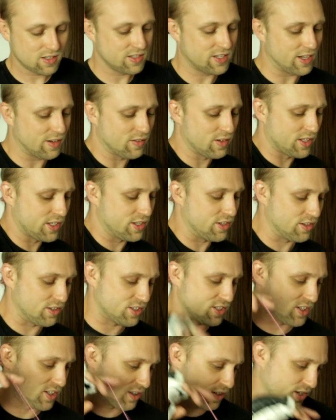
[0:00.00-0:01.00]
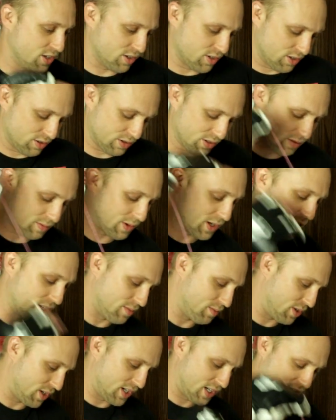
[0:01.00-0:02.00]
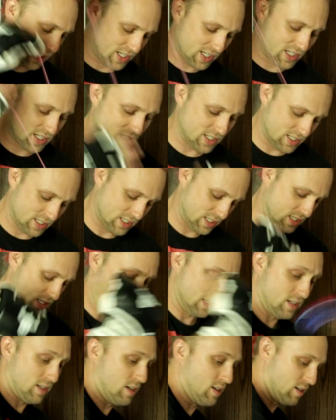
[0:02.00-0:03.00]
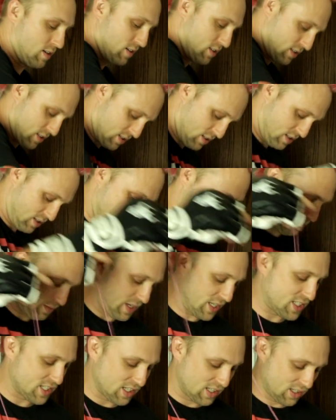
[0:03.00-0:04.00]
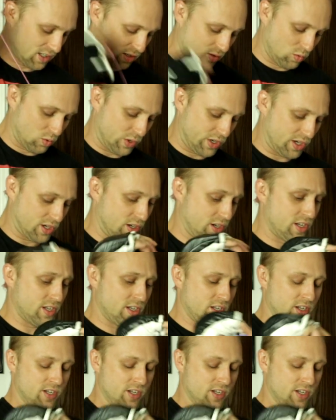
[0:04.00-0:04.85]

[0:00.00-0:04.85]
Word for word: definitely you can still yo-yo with them on, but uh, makes it a little weird.